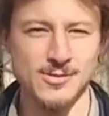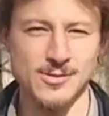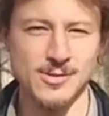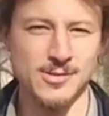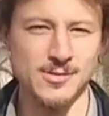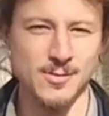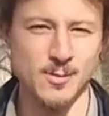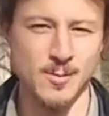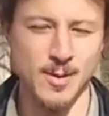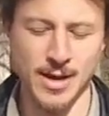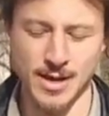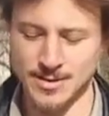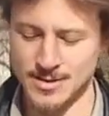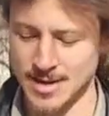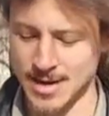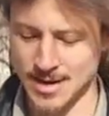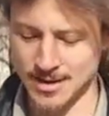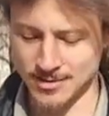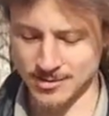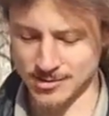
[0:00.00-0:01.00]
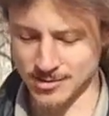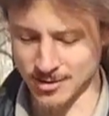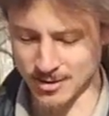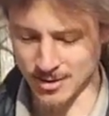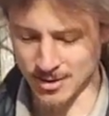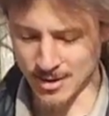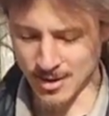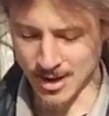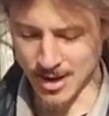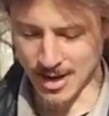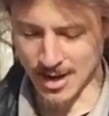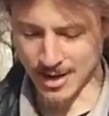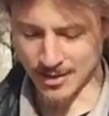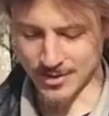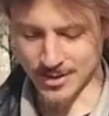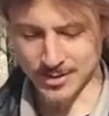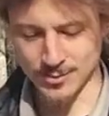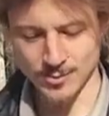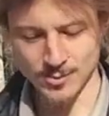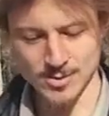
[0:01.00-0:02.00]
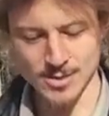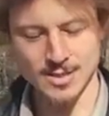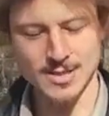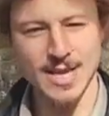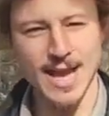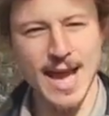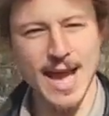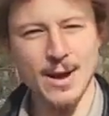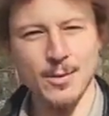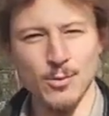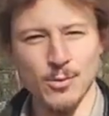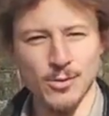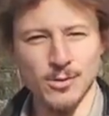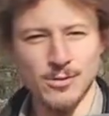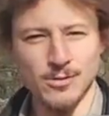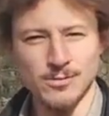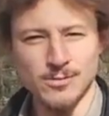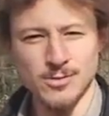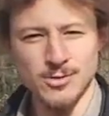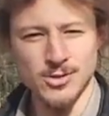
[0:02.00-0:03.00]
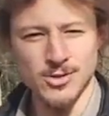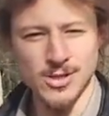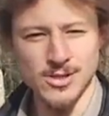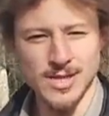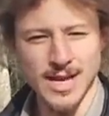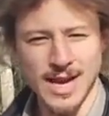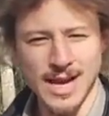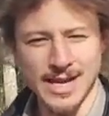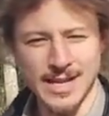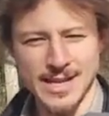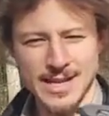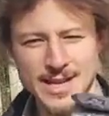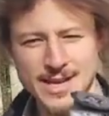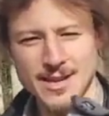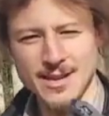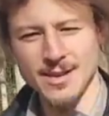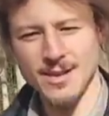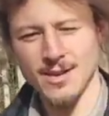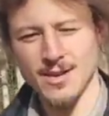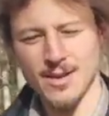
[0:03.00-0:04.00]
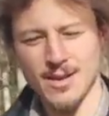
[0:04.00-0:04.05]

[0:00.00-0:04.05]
uses for bandanas. This was a towel, just a tiny.